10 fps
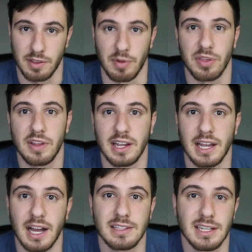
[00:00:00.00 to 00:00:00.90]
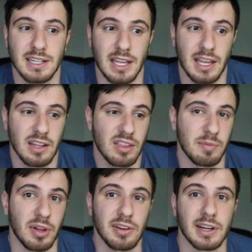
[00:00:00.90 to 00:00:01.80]
Mustang content and some
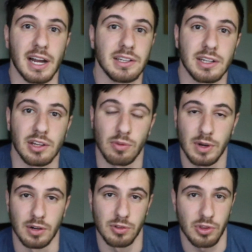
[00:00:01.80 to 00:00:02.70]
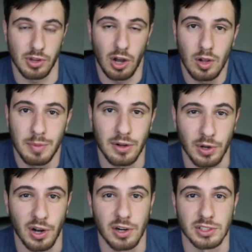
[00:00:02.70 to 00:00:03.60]
other content as well. It's just all about
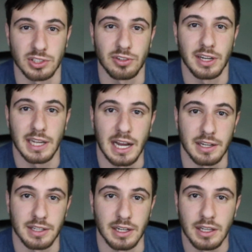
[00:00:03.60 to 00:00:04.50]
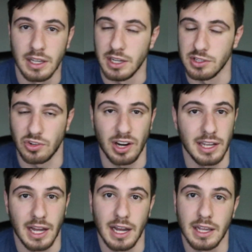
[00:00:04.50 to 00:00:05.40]
cars and great content. He's a great
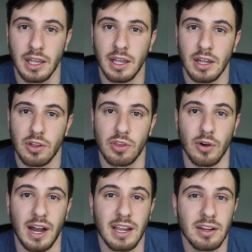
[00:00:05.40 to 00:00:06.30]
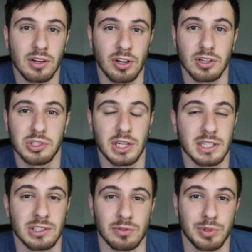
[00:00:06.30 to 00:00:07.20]
guy. So I encourage you
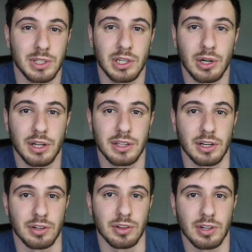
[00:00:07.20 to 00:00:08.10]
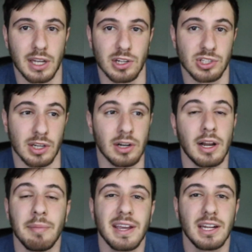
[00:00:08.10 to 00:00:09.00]
guys to really go out there and look at his channel.
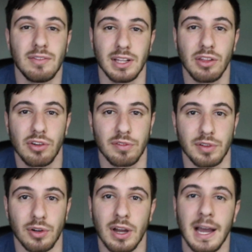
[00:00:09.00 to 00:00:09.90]
I'll make it even easier for you.